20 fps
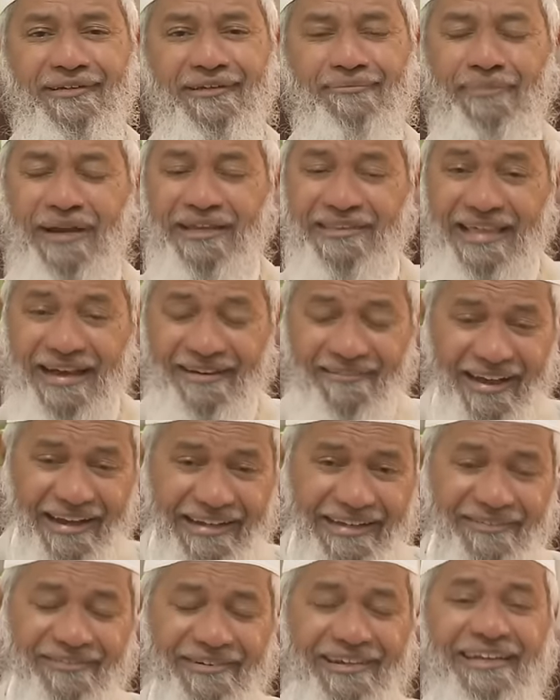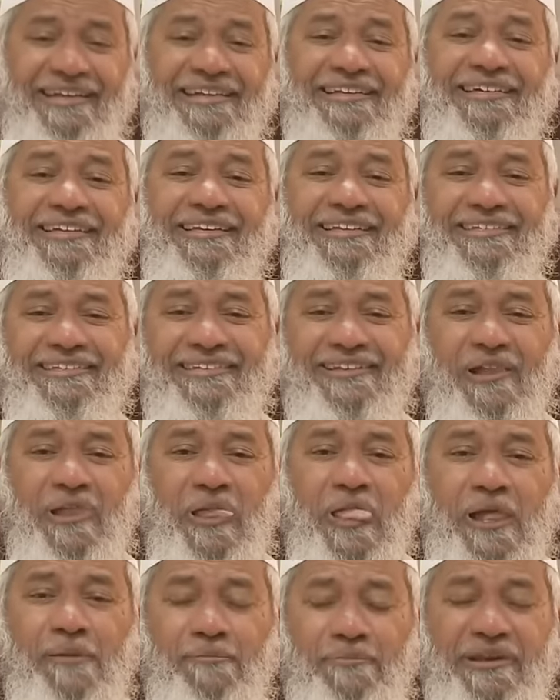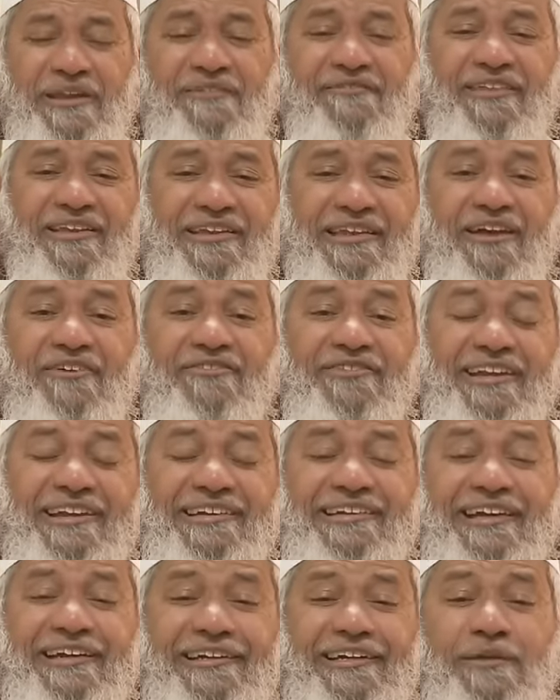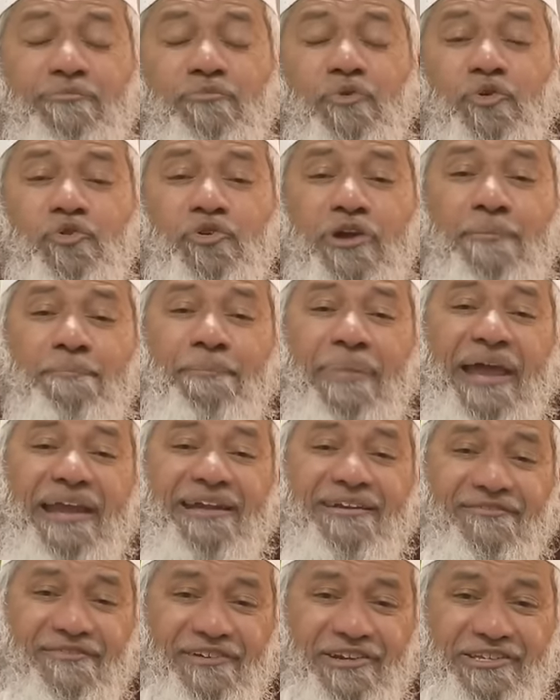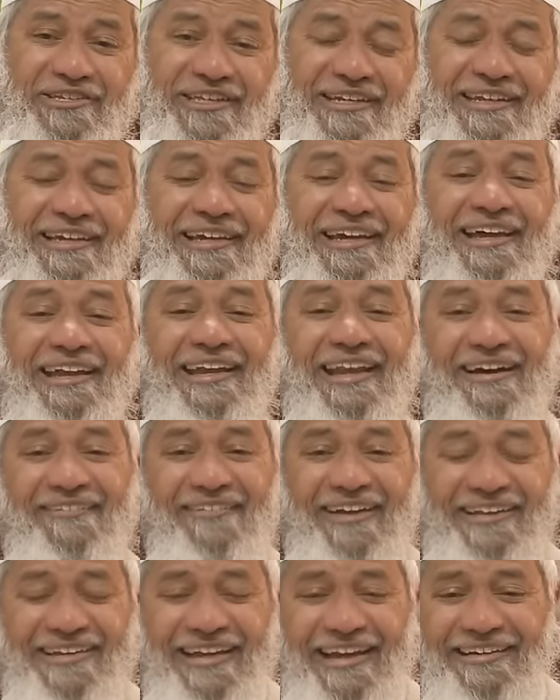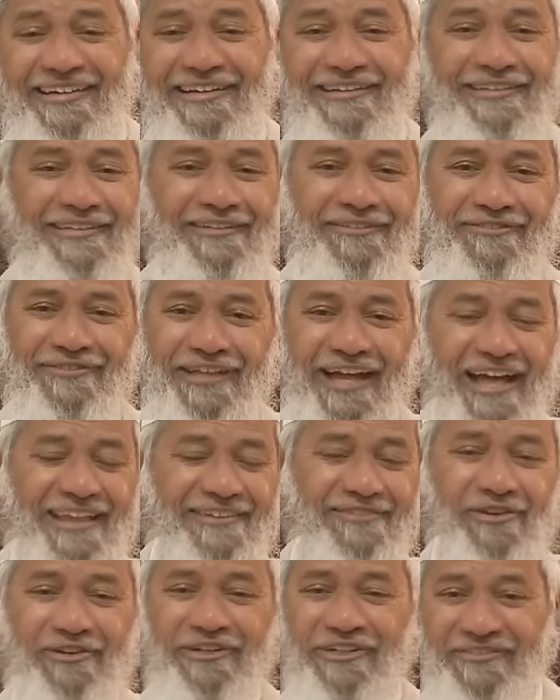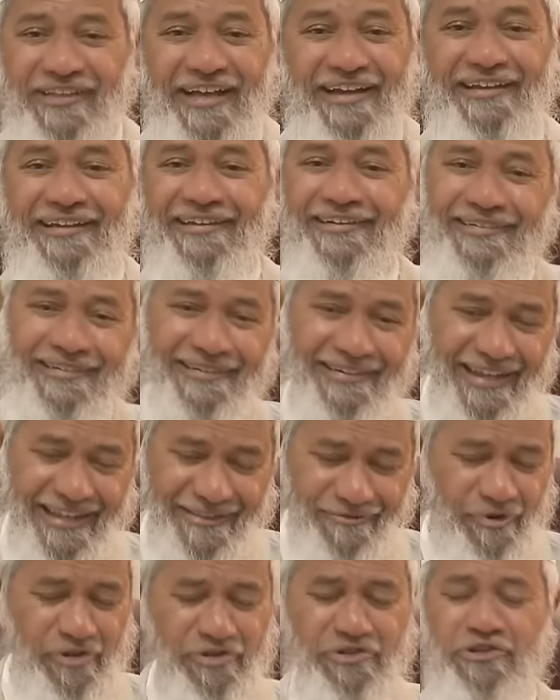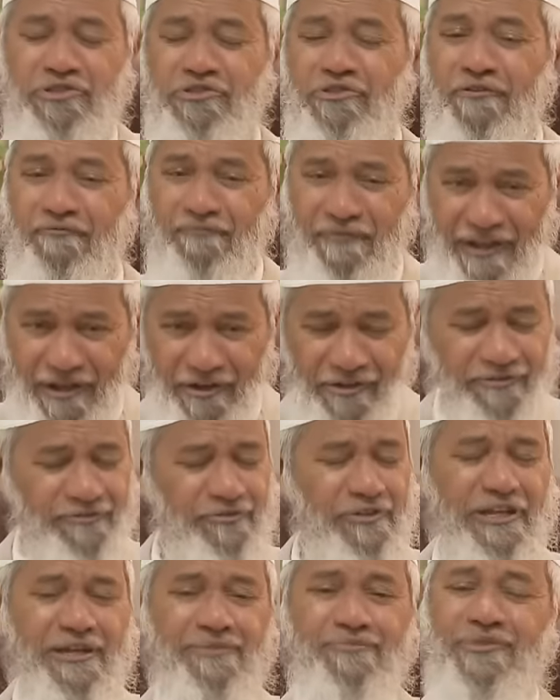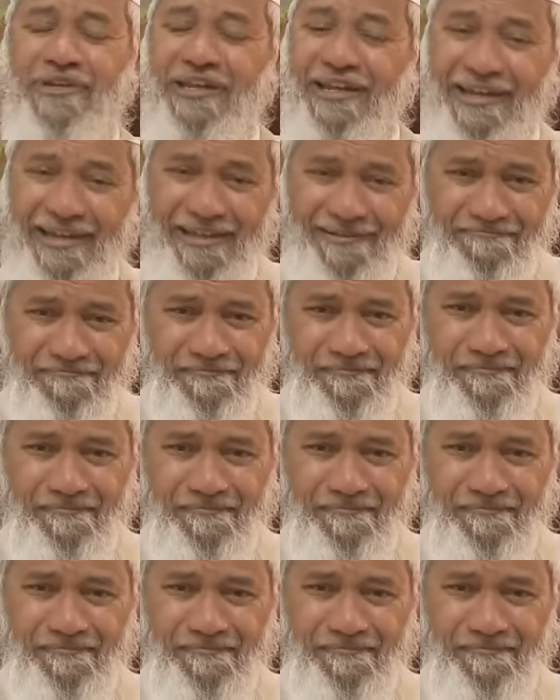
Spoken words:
My dawah activity increased. Previously, I was restricted more to comparative religion. Now I started this Ask Dr. Zakir. It has questions on fiqh also, alhamdulillah.